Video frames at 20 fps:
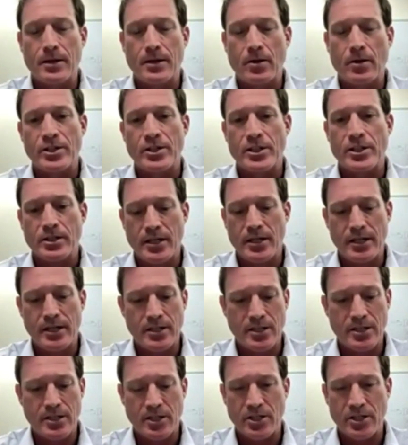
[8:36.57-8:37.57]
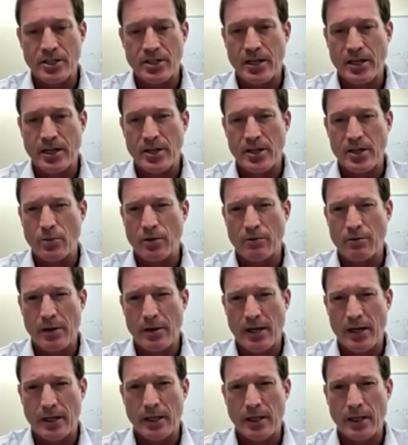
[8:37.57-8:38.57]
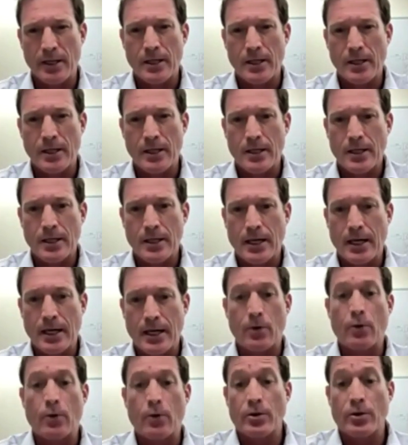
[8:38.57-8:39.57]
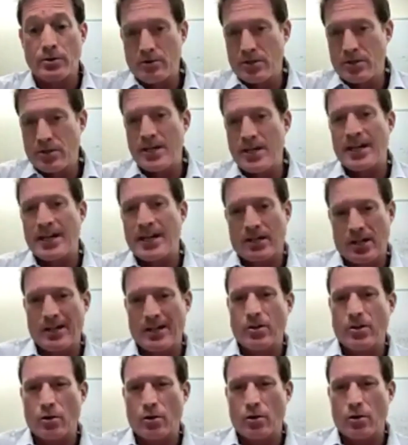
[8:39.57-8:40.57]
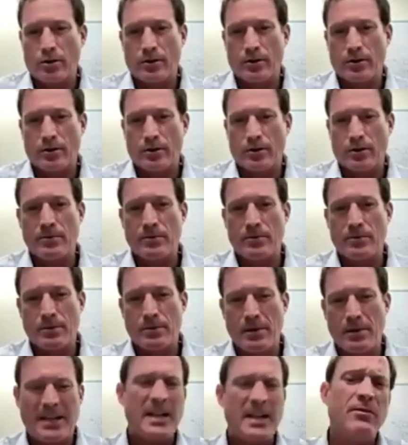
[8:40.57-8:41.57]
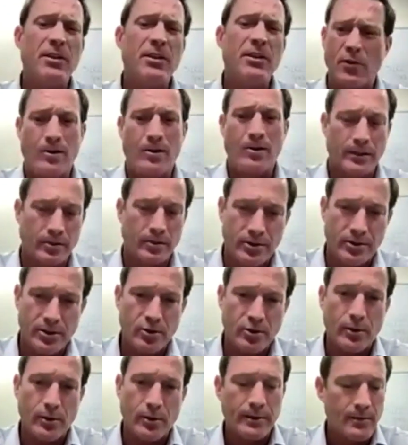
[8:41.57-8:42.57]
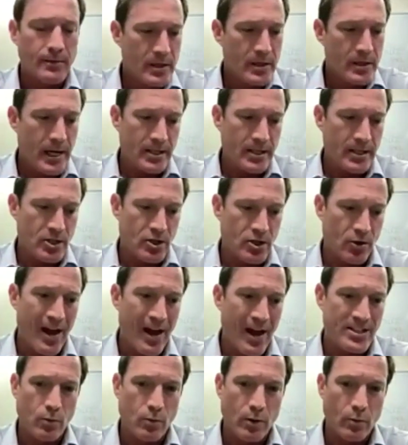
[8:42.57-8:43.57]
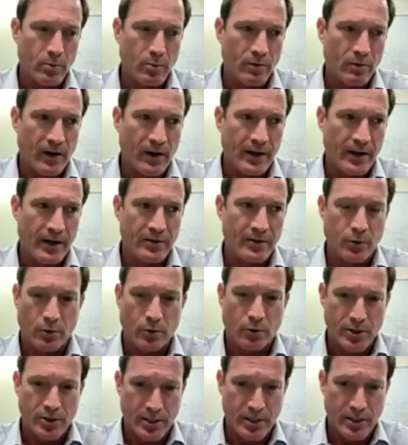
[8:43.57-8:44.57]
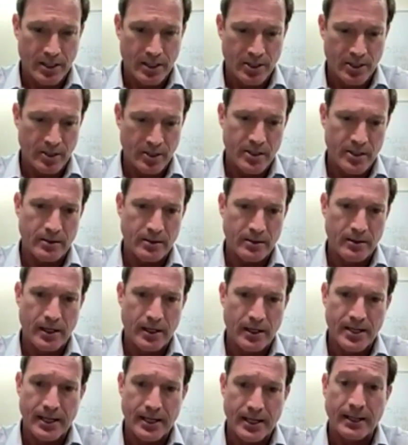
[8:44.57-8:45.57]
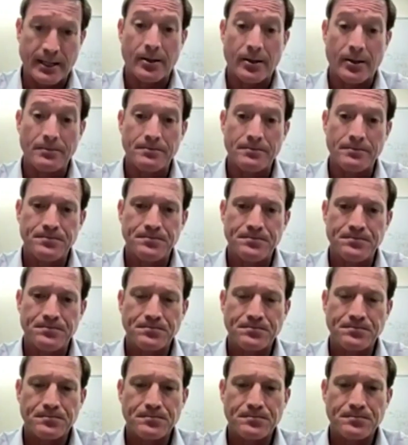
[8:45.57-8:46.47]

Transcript: other key decisions that you would have made or taken a lot longer to make, even if you hire a leader to do it. And so that's what we provide to organizations and take it on.